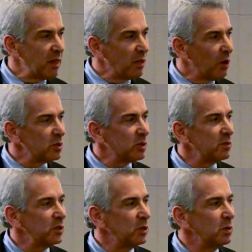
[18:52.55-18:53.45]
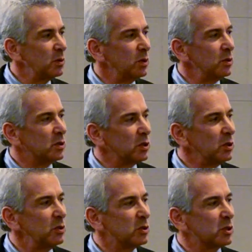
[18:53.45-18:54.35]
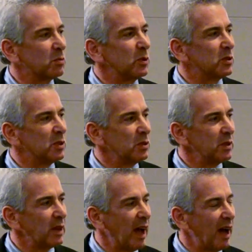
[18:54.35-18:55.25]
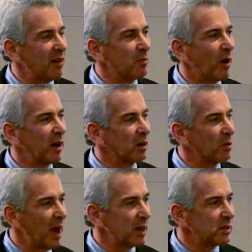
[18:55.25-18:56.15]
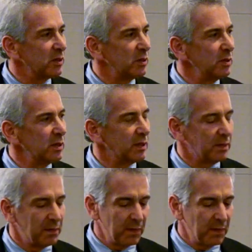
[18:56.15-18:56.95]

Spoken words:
and those of you who choose to pursue it have my gratitude